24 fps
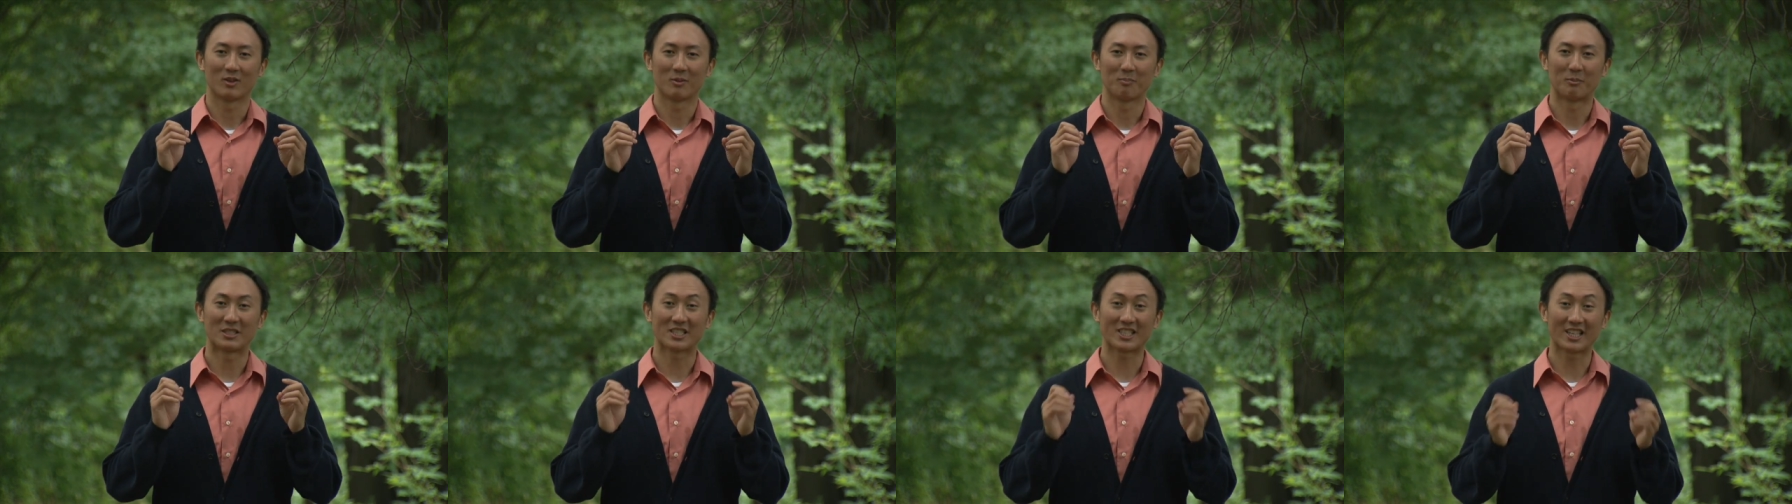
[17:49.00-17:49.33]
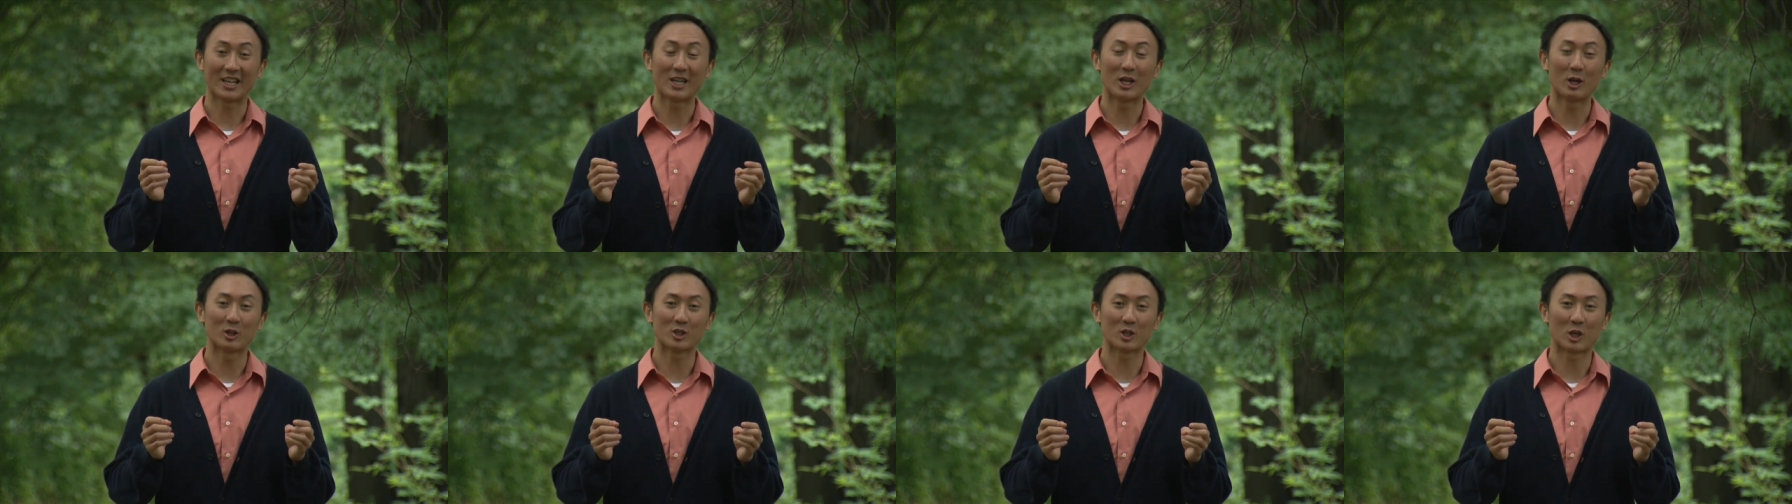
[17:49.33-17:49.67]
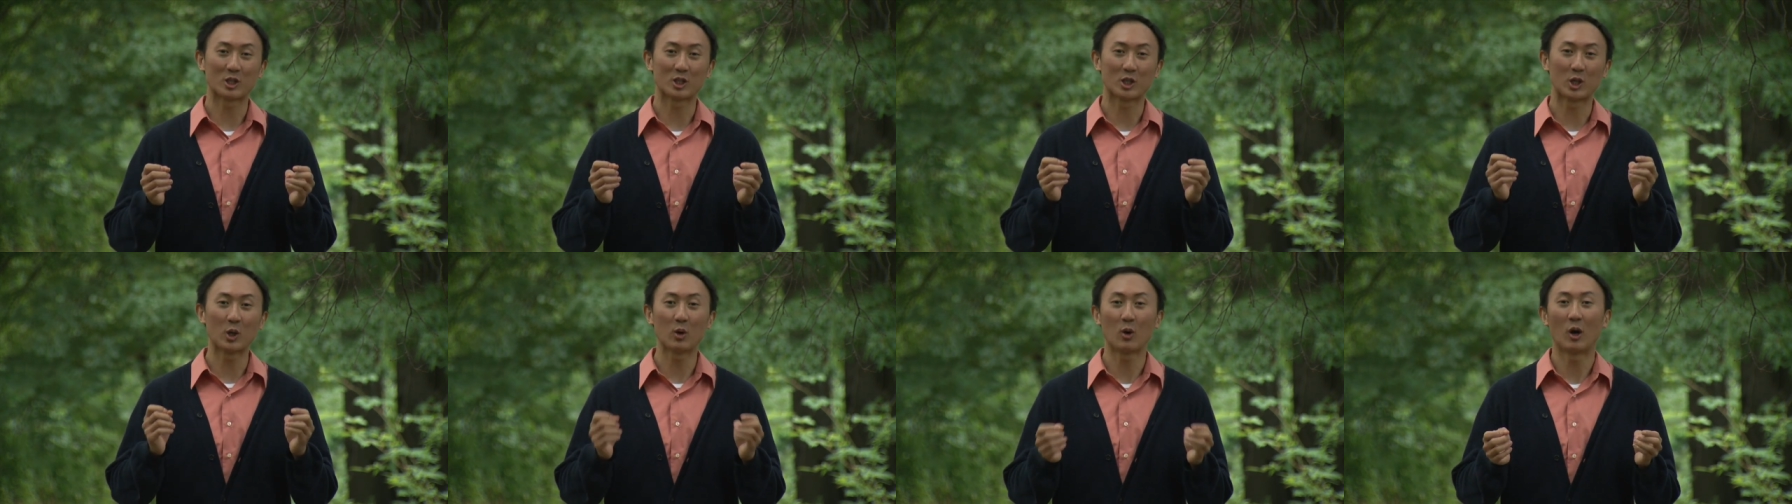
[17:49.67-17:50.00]
Mosquitoes are
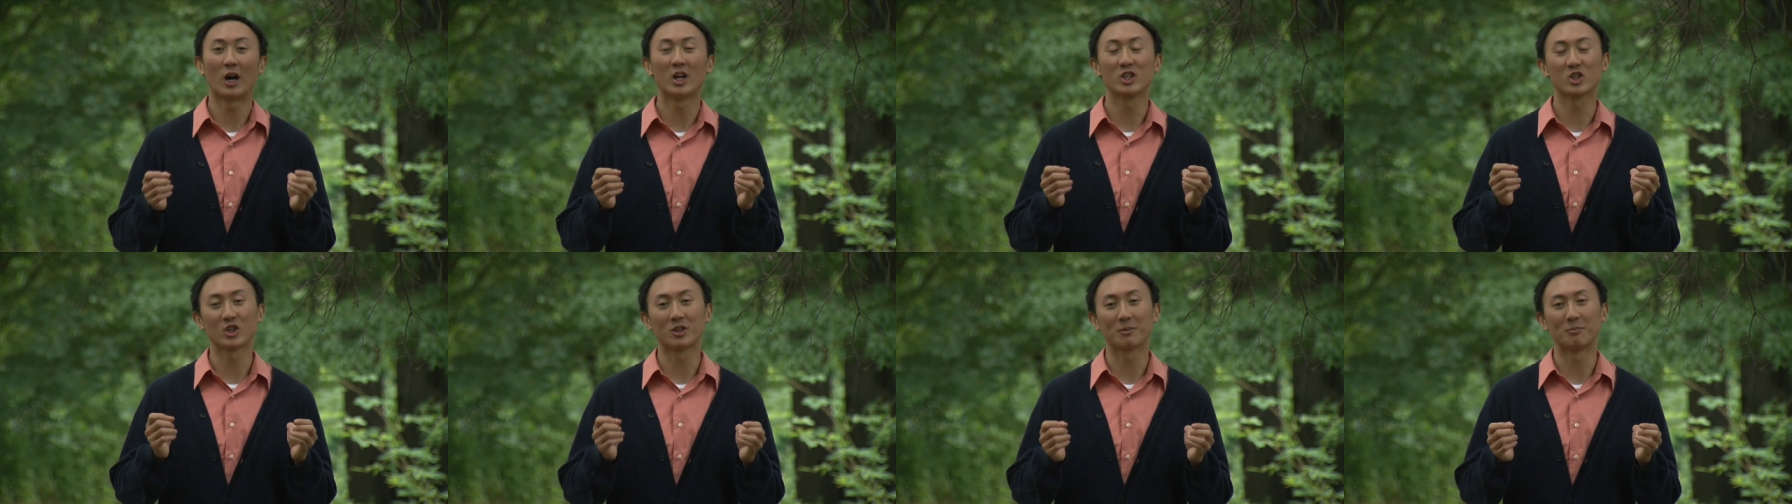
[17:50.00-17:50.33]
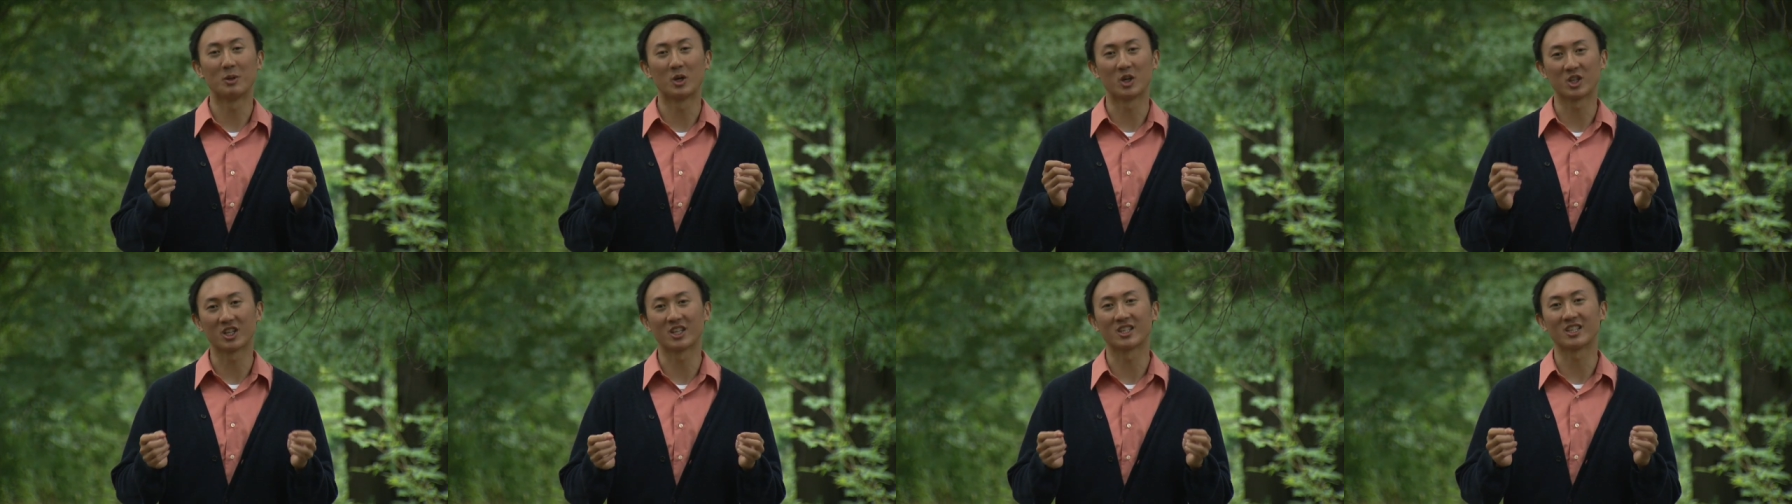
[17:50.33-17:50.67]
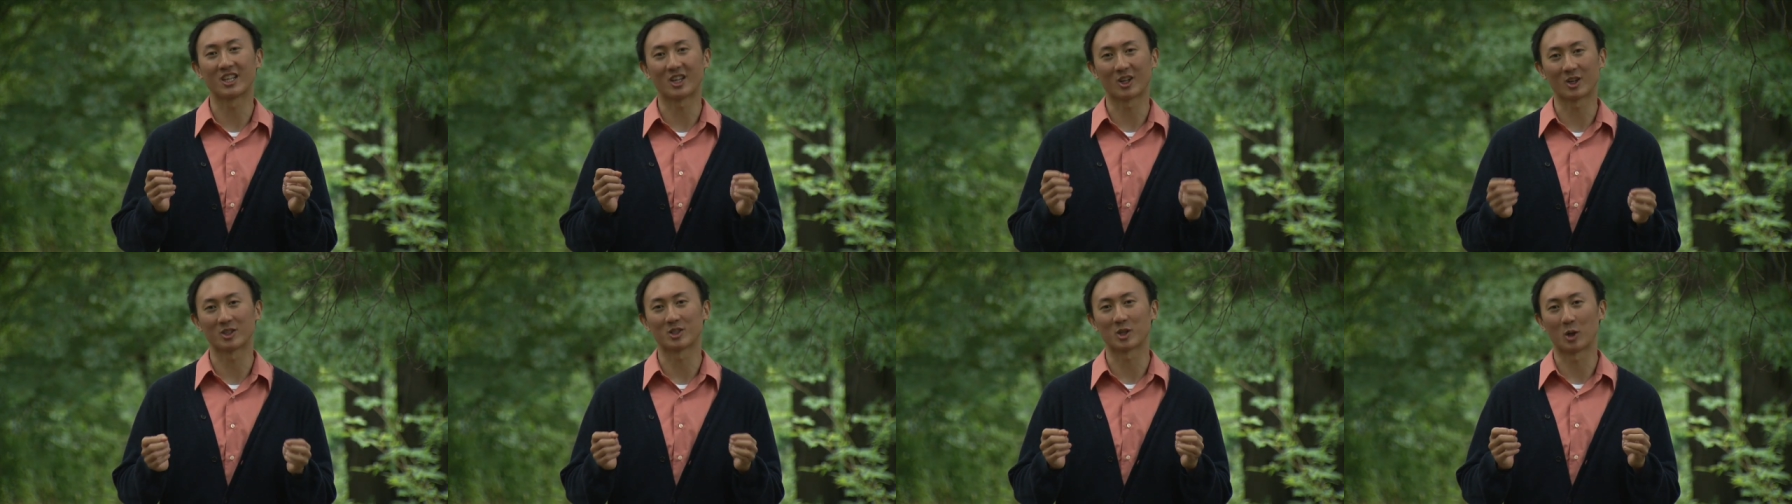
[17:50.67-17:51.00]
200 million
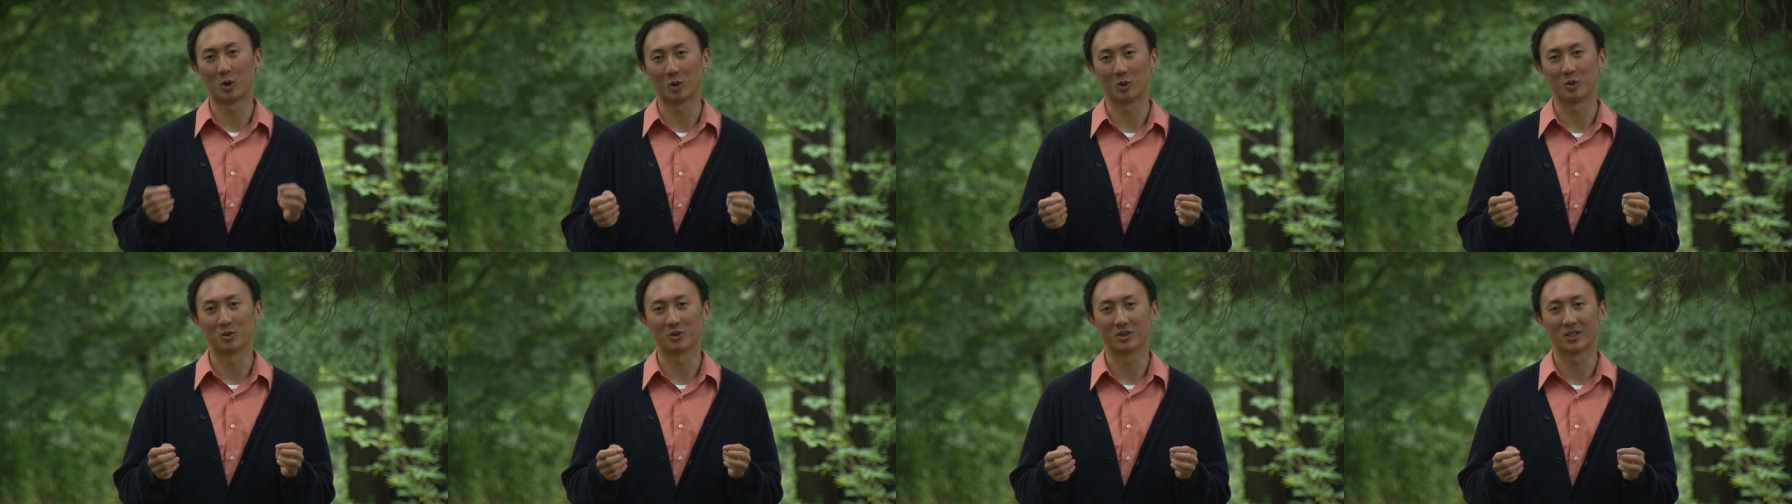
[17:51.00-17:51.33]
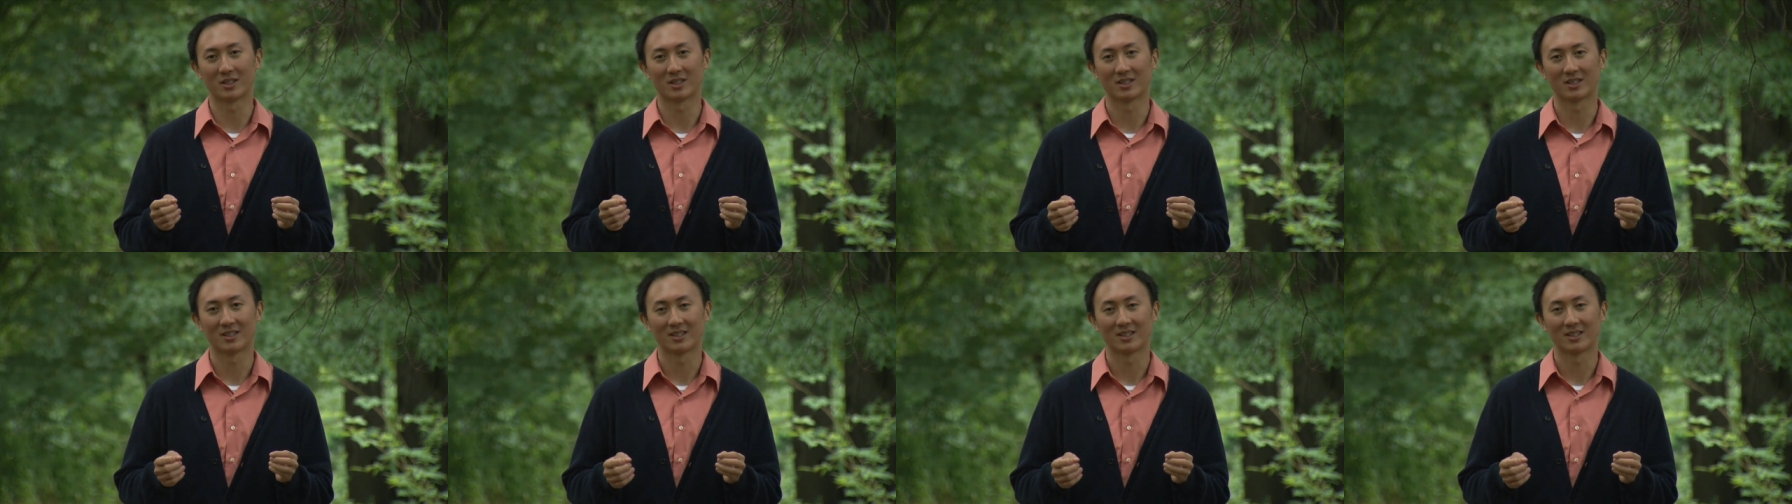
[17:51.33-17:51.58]
years old.